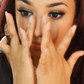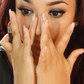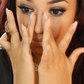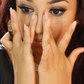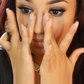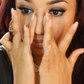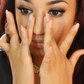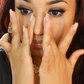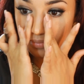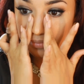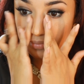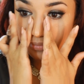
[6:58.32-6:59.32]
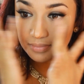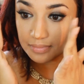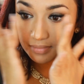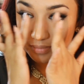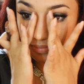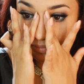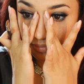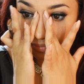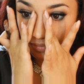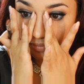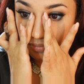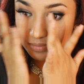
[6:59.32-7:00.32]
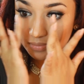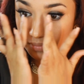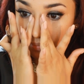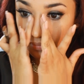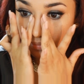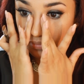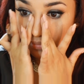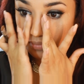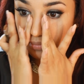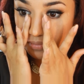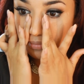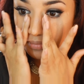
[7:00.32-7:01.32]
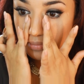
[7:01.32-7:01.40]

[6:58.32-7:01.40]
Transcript: (silence)